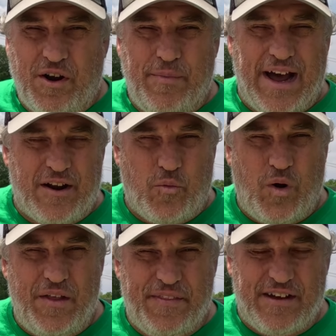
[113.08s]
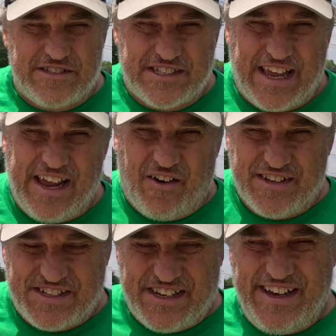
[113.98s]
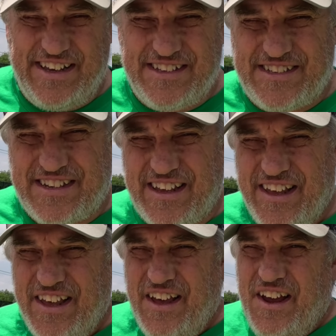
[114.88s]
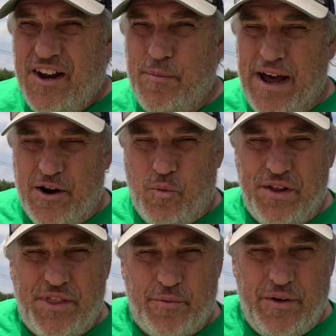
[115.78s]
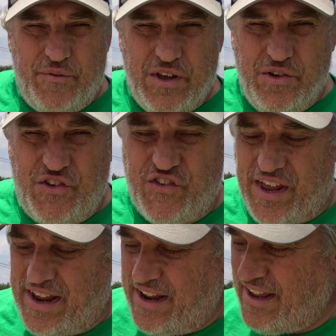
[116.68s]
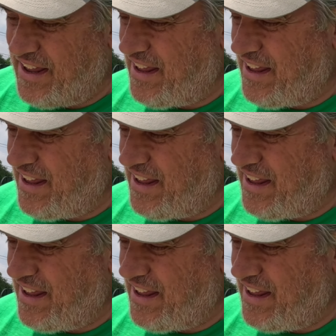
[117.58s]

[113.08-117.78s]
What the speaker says: no matter what they'll say on sites, no matter what the reviews say,